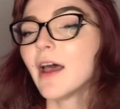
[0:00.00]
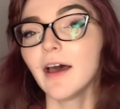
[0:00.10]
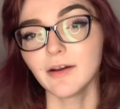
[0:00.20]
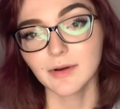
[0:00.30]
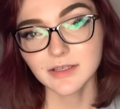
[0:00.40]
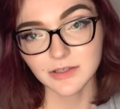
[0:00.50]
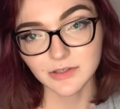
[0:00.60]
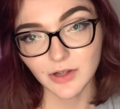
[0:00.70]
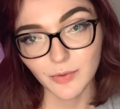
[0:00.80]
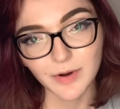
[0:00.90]
Anyways,
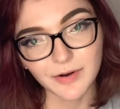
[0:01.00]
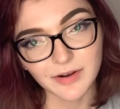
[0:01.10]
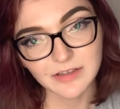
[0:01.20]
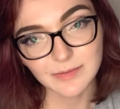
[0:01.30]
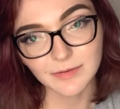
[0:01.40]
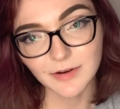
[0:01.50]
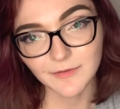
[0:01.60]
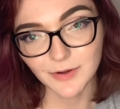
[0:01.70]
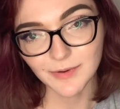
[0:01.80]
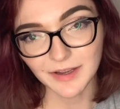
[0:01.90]
so we're going to be
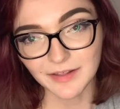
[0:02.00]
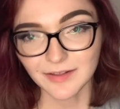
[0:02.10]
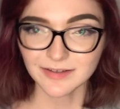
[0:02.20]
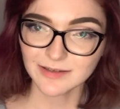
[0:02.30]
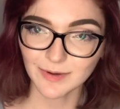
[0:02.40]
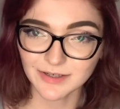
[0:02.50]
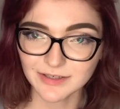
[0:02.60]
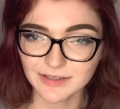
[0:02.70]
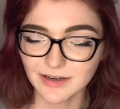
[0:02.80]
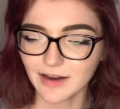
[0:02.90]
reviewing this
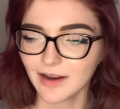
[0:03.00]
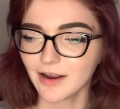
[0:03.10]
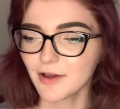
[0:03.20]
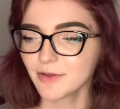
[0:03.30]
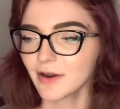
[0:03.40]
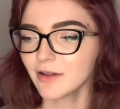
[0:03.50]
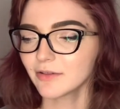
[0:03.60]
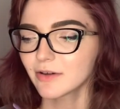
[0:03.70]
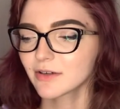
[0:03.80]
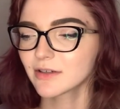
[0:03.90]
sponge today. I thought it
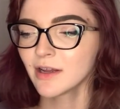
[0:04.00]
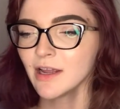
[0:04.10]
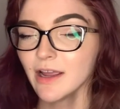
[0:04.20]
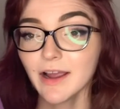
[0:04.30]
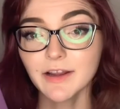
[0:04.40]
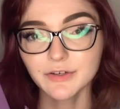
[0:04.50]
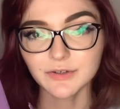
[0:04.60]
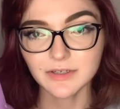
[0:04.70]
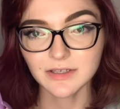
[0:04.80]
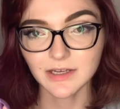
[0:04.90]
looked
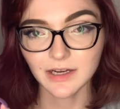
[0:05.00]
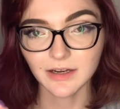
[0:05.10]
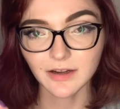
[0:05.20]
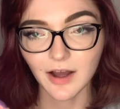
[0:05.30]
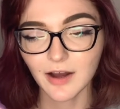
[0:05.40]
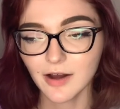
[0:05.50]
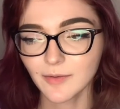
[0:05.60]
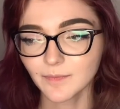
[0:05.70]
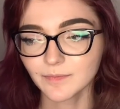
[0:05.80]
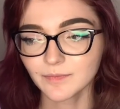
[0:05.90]
interesting.
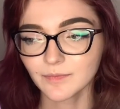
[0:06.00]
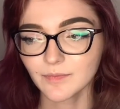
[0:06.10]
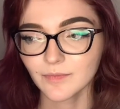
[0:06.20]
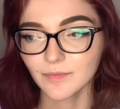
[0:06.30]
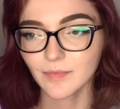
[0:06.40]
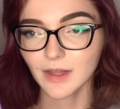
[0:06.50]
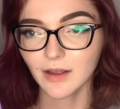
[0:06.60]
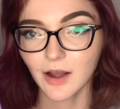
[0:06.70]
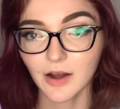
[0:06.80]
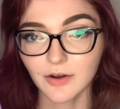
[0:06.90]
Um,
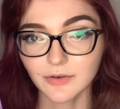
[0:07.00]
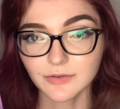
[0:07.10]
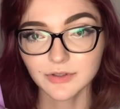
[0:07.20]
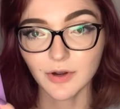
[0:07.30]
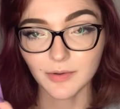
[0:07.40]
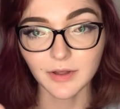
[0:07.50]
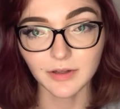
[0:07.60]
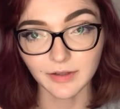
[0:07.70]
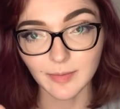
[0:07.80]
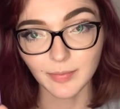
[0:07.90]
I'll show the
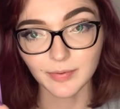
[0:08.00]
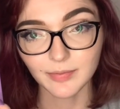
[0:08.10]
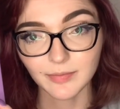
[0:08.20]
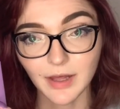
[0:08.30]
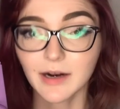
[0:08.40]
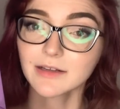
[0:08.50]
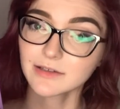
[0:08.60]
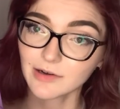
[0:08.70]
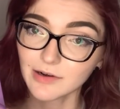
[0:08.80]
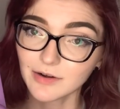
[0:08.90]
clip that I
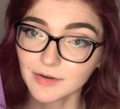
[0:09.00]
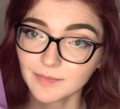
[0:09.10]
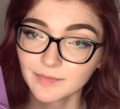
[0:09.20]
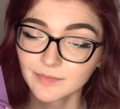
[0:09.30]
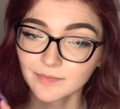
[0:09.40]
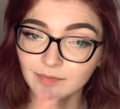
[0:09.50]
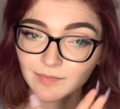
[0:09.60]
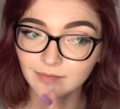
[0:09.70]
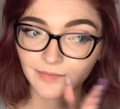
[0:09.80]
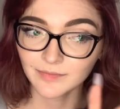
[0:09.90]
saw
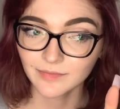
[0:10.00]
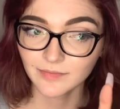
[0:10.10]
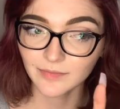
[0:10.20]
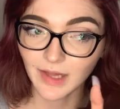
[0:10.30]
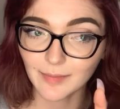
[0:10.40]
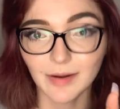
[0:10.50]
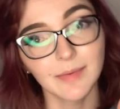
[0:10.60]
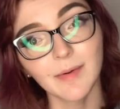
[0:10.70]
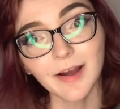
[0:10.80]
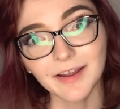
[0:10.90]
that made
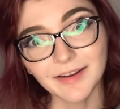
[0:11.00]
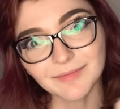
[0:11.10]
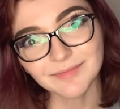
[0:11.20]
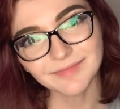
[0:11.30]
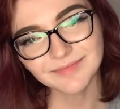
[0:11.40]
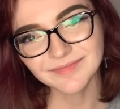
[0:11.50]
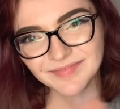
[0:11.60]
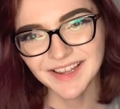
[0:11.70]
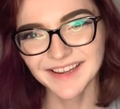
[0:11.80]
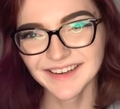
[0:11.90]
me buy
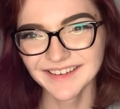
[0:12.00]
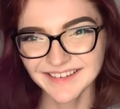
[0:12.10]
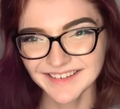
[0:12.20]
it.